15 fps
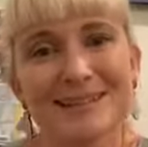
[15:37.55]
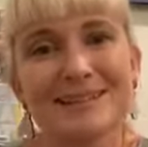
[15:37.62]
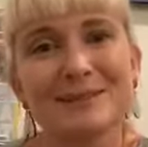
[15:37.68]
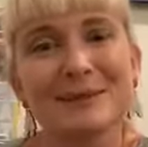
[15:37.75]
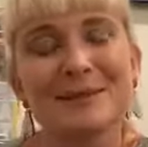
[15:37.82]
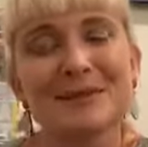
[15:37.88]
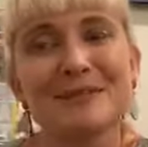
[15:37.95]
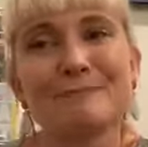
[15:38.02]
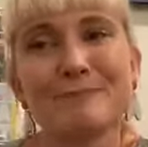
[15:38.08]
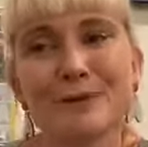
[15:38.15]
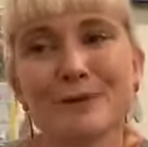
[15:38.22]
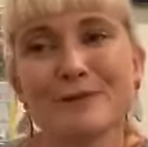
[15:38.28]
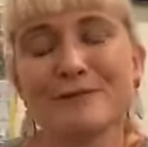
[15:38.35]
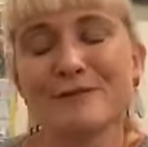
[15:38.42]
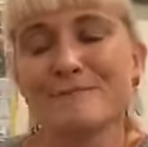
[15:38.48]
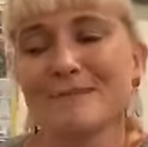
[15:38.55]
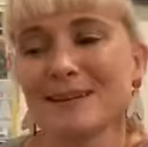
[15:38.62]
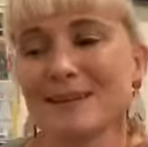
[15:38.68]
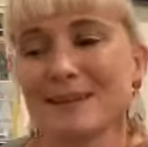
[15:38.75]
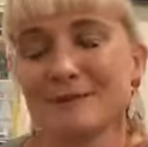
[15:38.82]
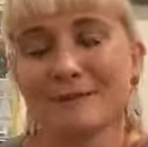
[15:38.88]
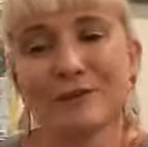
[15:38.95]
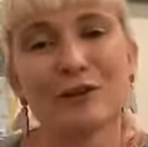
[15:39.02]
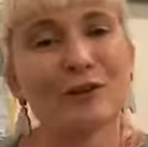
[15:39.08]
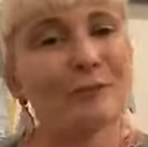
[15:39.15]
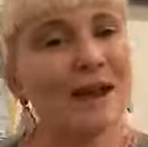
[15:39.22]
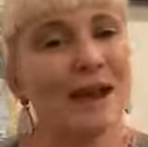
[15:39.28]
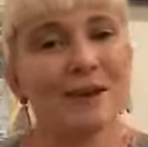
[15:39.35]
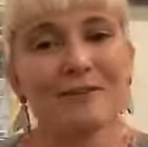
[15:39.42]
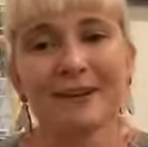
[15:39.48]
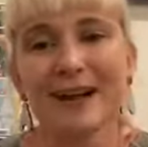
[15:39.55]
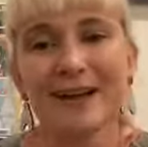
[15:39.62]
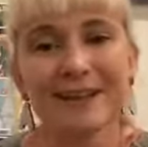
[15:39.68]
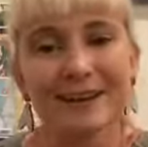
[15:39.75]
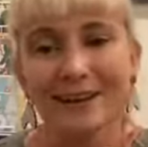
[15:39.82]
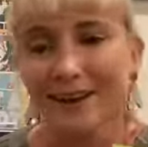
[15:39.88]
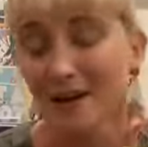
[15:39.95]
It's got this beautiful mix of humour and reality.